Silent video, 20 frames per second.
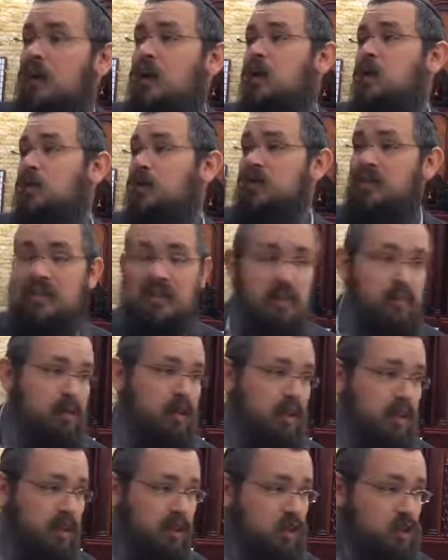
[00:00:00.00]
when
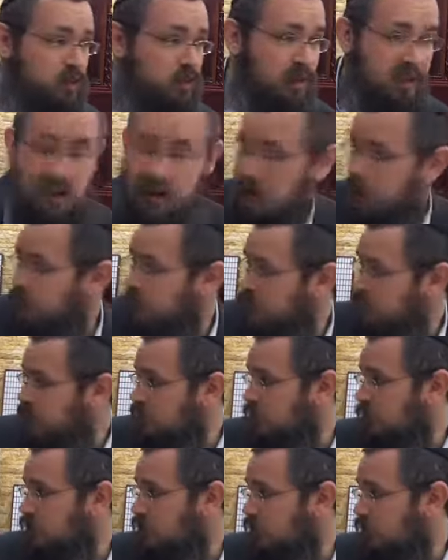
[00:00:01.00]
seemingly it should be the opposite,
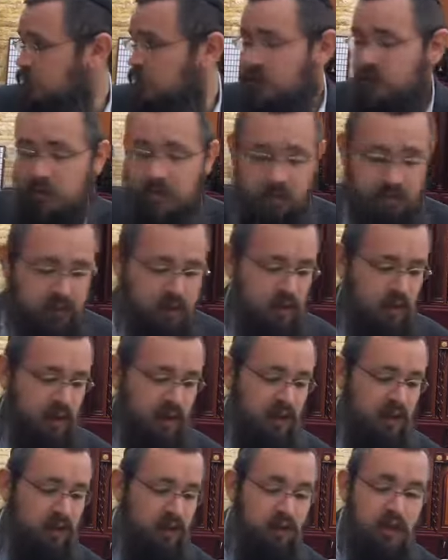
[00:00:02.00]
the other way around?
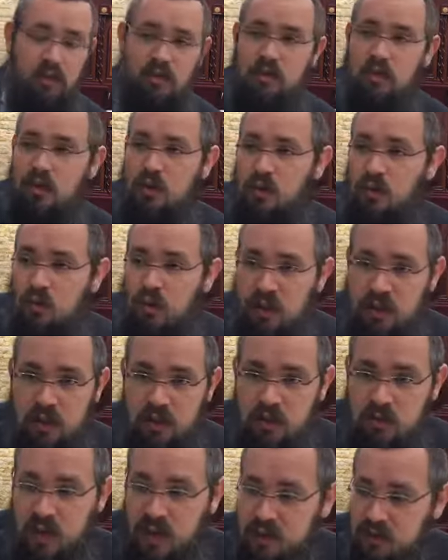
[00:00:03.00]
Okay, so those are the two
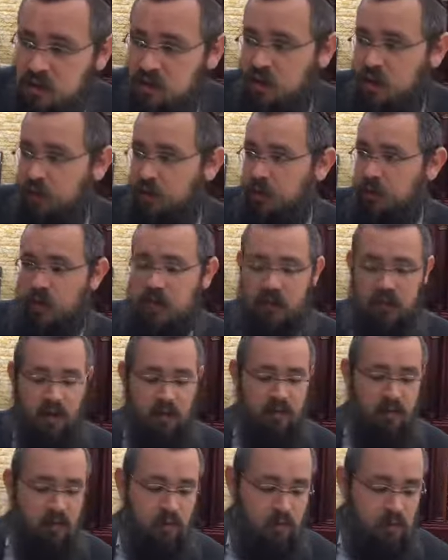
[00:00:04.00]
questions we asked. Chapter 1,
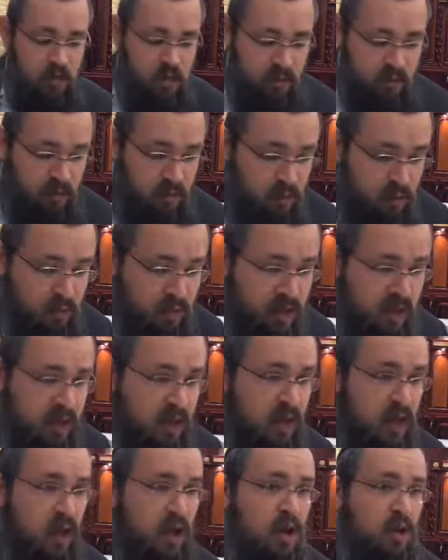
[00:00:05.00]
Chapter 2. Chapter 3,
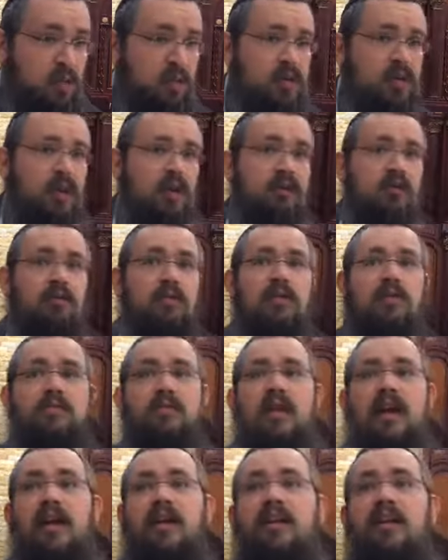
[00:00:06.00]
we start to
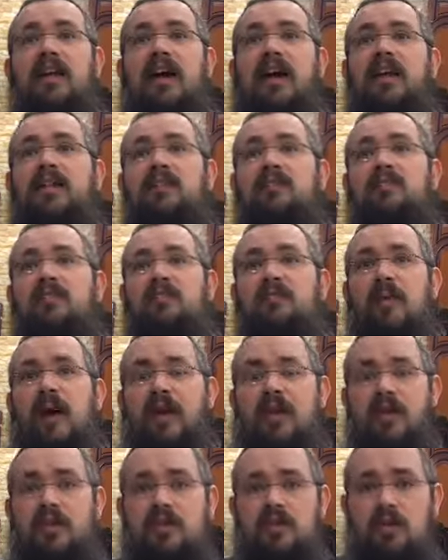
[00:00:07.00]
explain the concept of
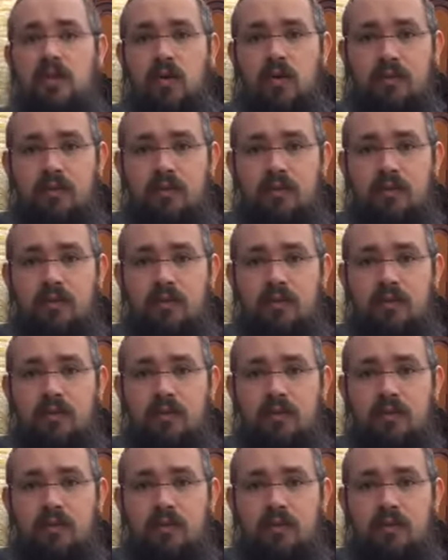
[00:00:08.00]
body and soul.